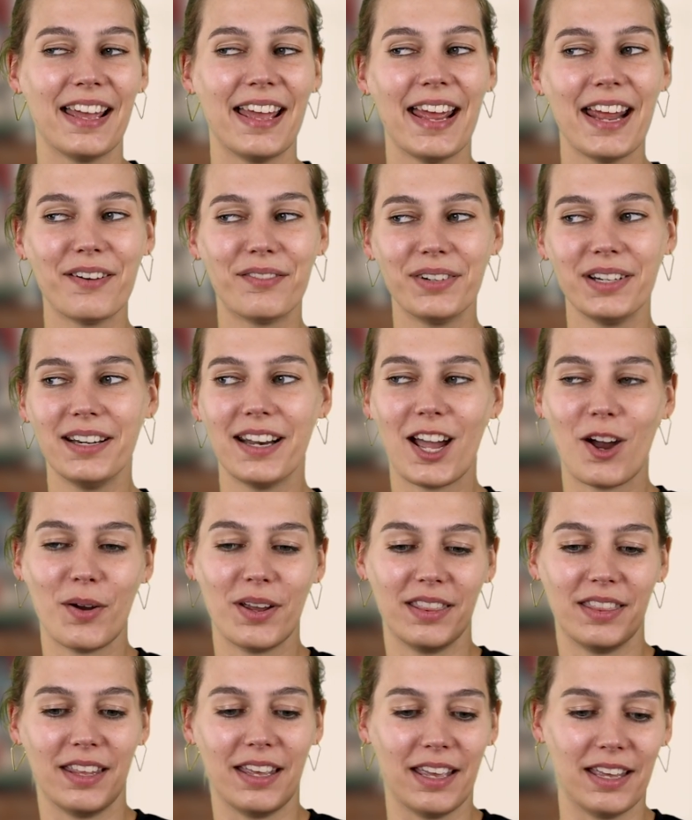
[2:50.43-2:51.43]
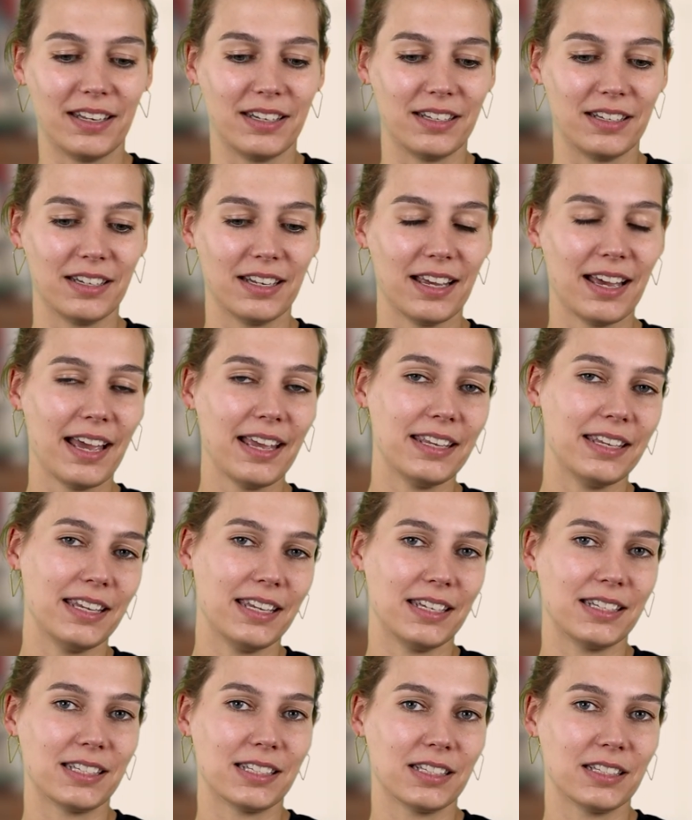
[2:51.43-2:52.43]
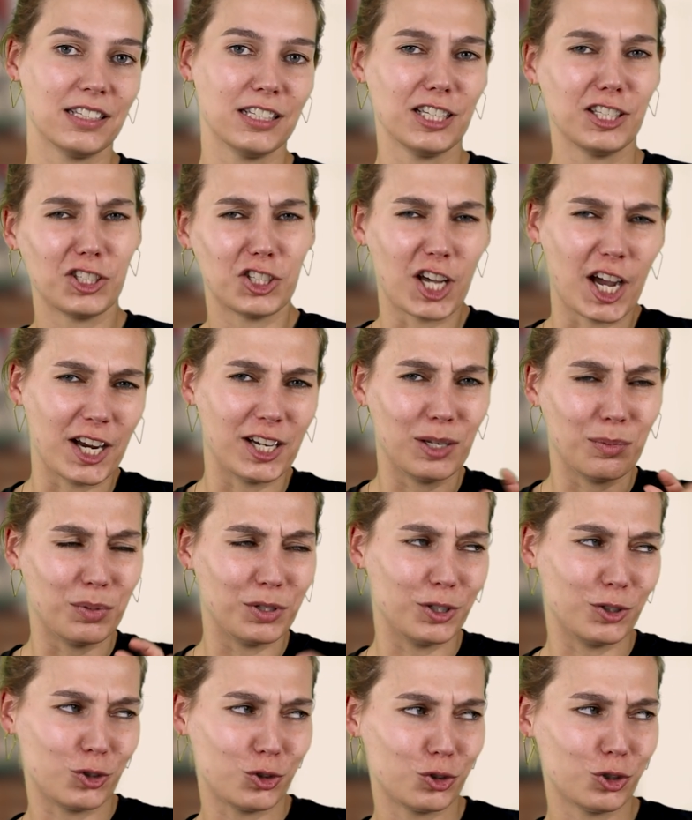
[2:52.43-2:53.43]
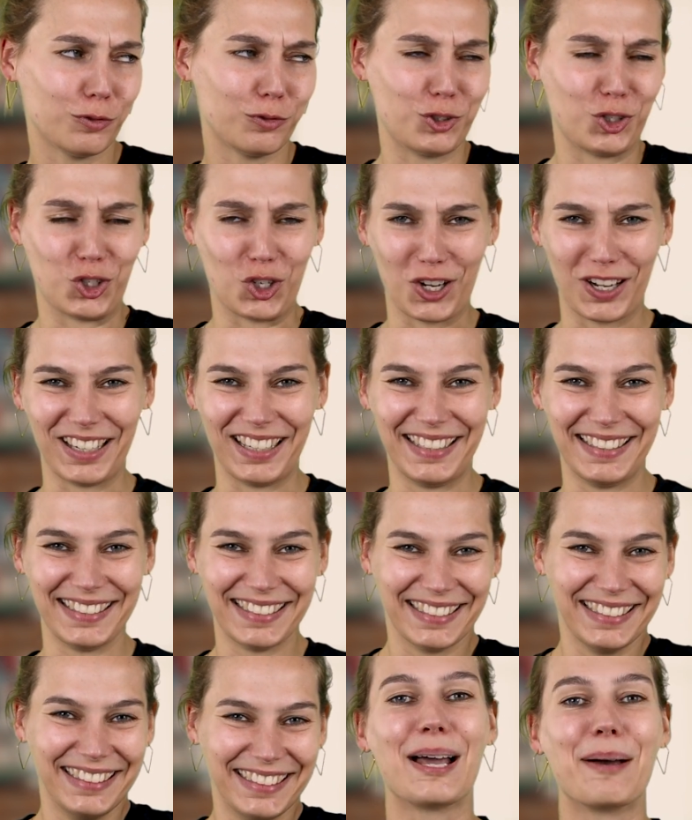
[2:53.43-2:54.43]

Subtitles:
Every now and then I eat a tiny bit of chocolate.